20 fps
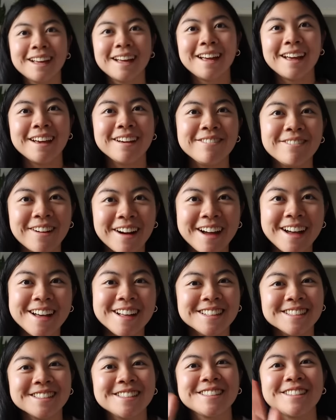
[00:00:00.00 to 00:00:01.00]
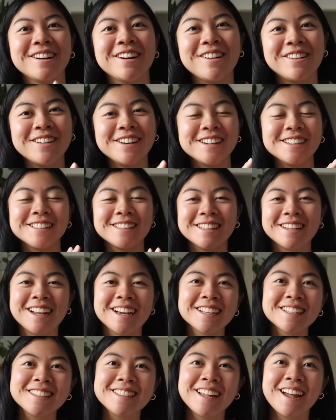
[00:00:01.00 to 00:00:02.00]
Hey friends, so it is the
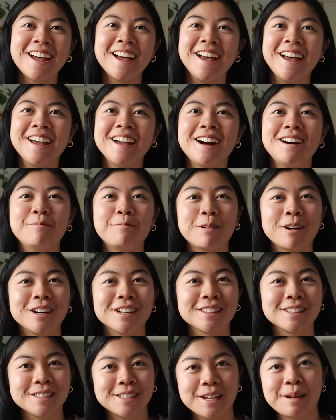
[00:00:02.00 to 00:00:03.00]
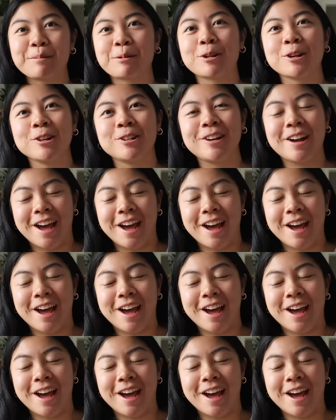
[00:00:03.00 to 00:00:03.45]
next day. I'm wearing the same crew